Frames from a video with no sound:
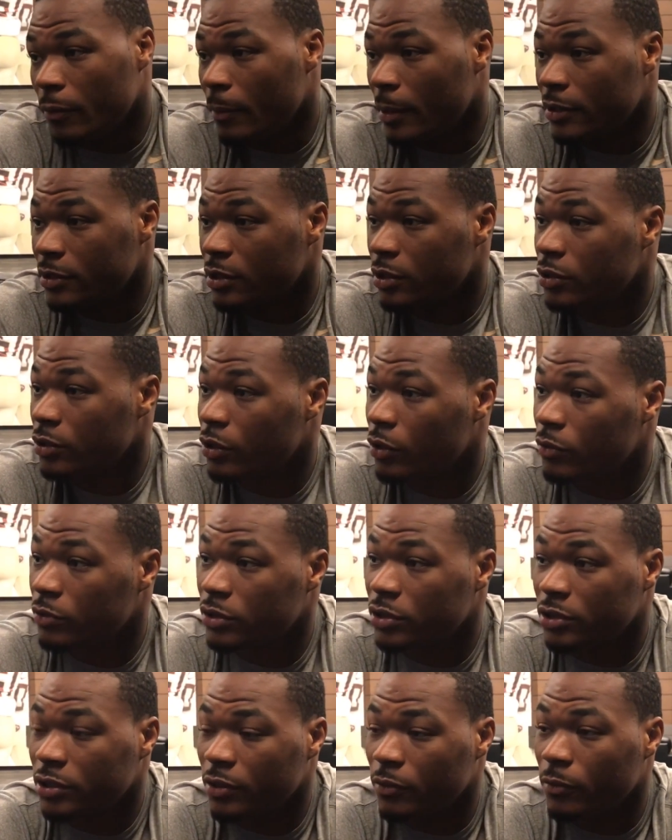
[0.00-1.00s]
basically, you know, we
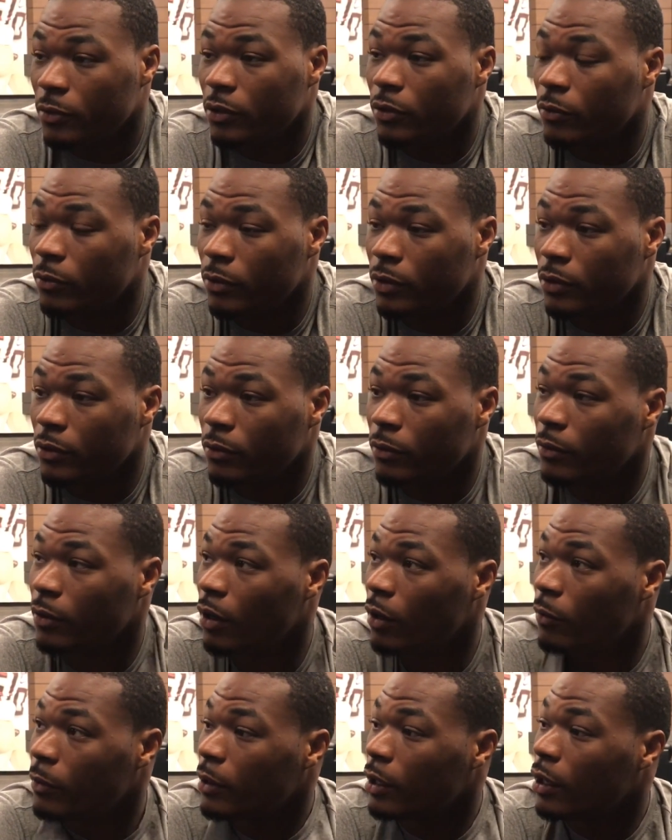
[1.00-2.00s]
just we we,
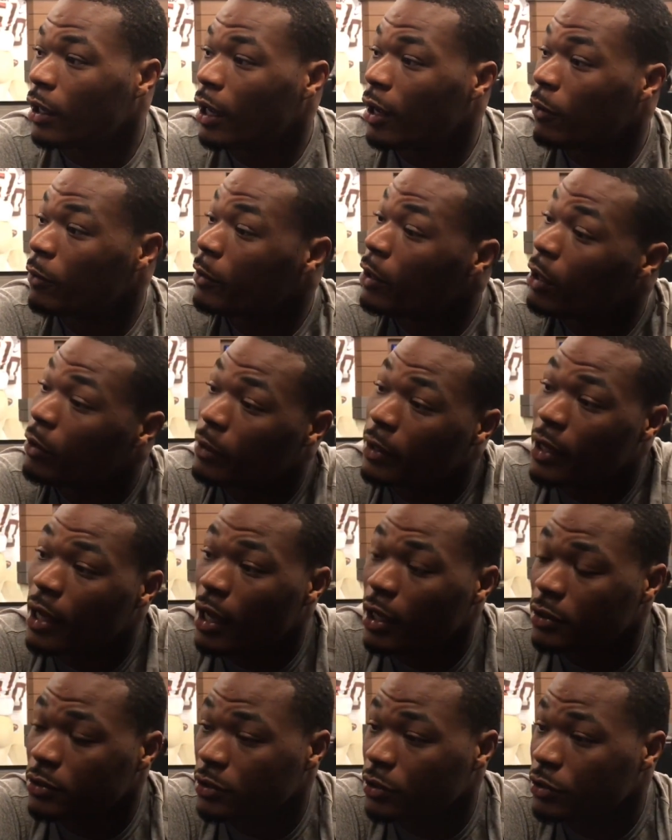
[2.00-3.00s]
we, got, we all we
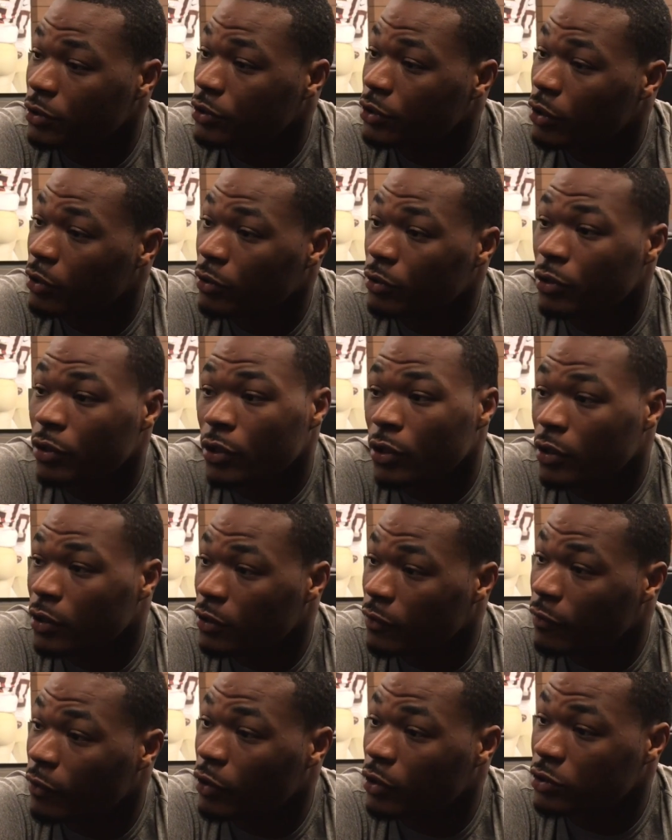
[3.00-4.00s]
got. So you know,
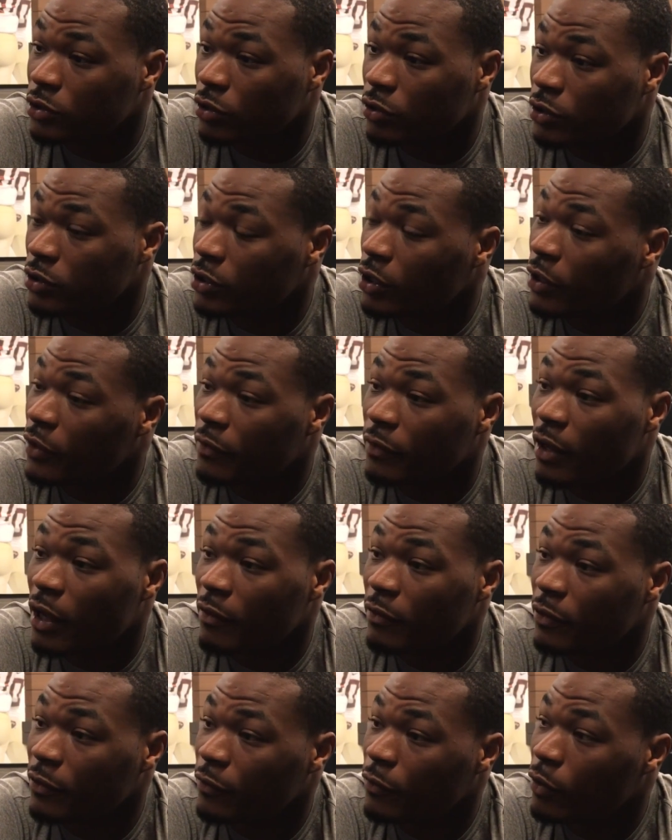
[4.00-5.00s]
focus on the
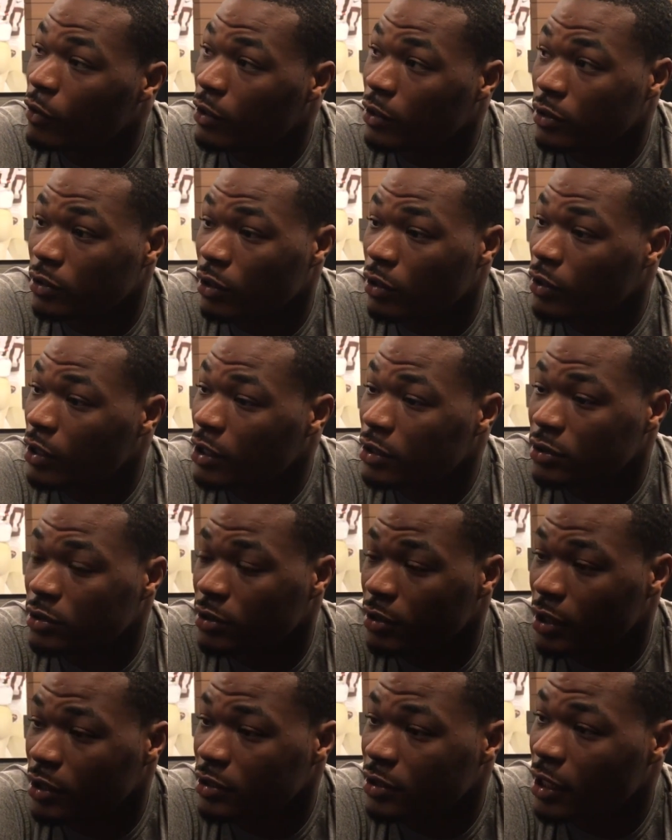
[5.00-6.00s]
35 and the 40. You know, that's
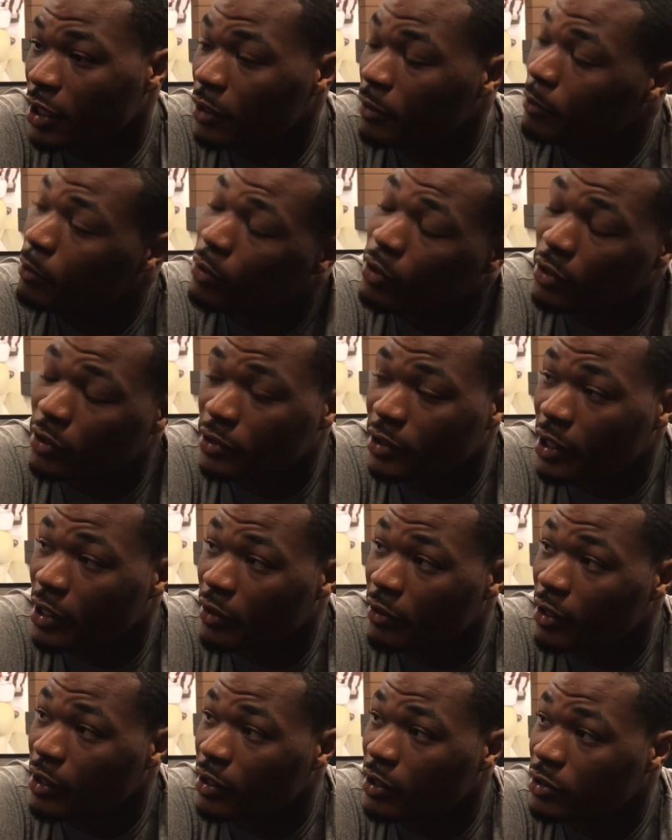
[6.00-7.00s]
that's not an important
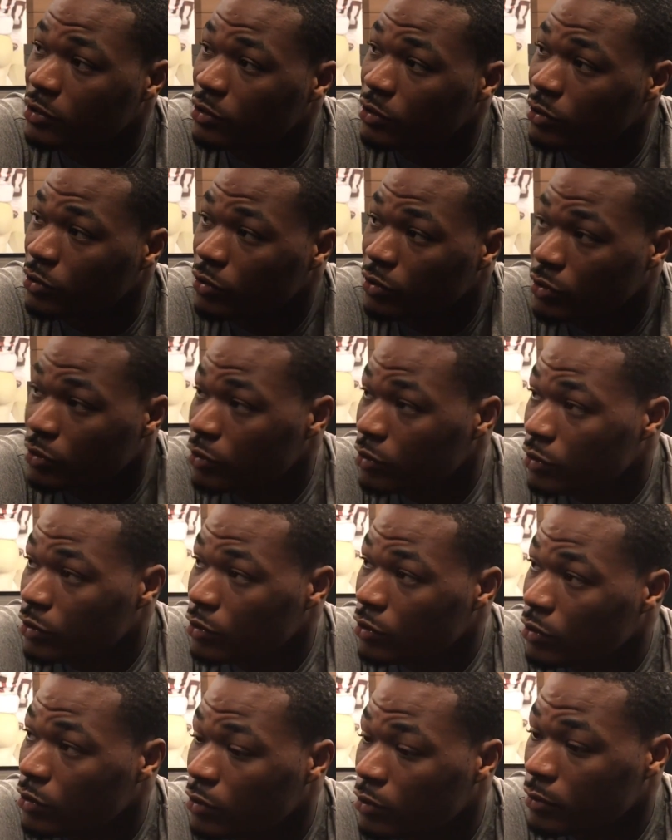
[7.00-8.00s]
thing right now. So. Mm
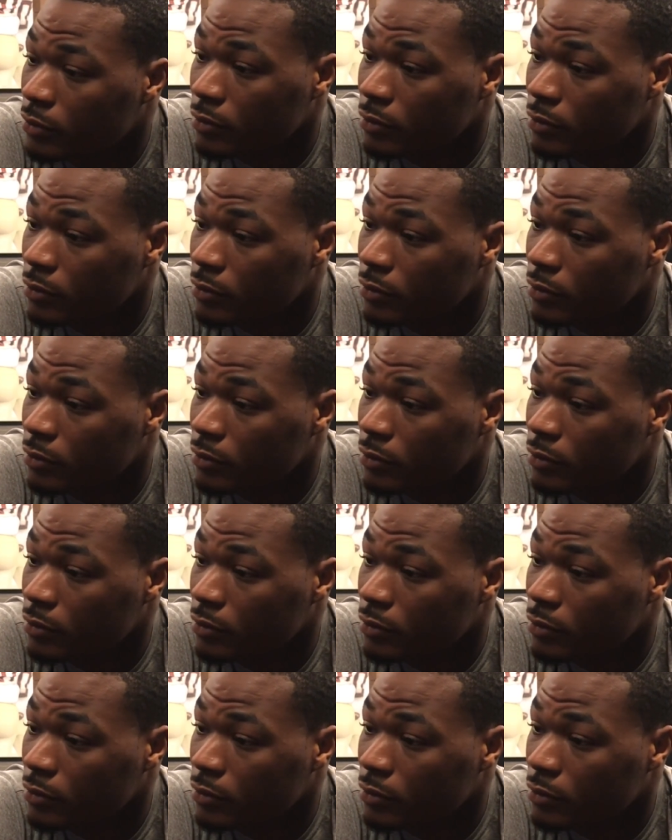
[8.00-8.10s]
-hmm.